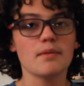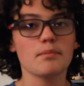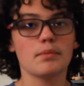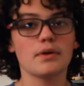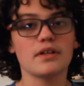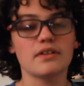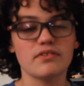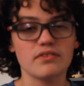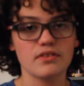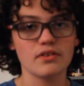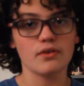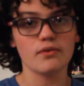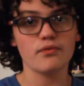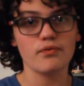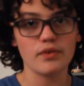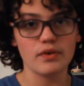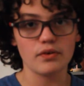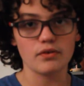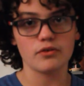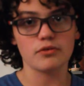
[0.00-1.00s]
but it still
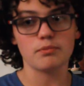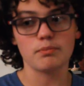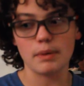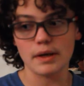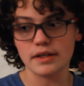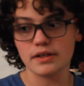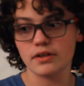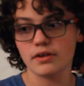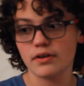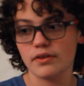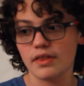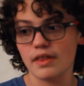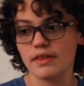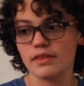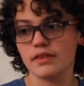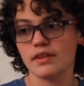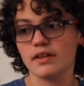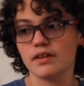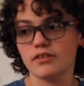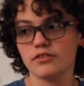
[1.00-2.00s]
feels better
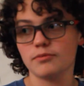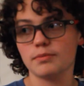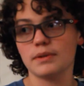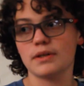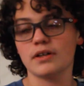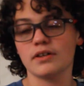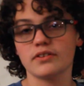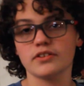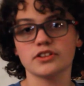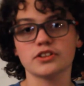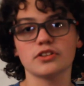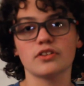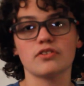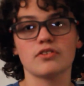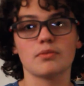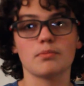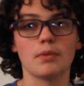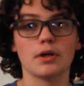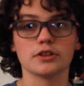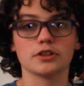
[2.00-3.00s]
than this because it's just
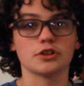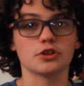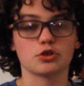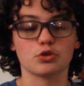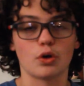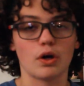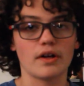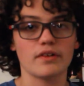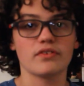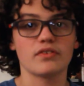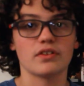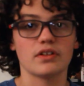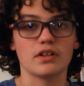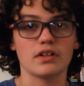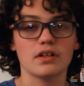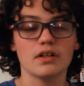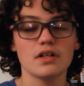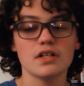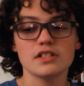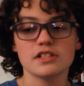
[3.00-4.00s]
a monstrosity.